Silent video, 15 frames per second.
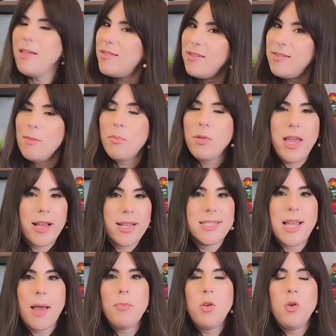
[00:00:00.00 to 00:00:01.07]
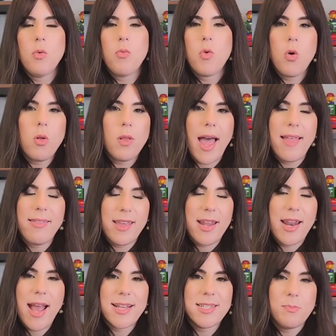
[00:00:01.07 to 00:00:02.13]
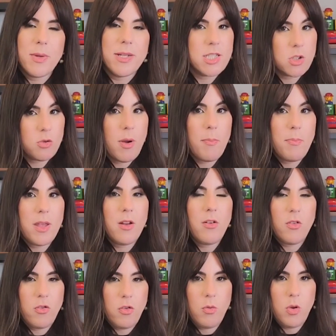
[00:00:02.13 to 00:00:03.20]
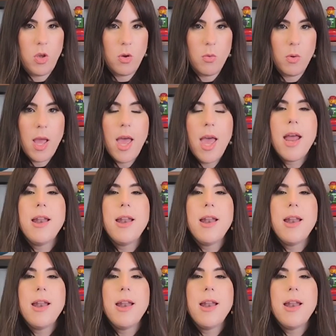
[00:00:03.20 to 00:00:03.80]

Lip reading: is to simply accept your role as it has been scripted to you.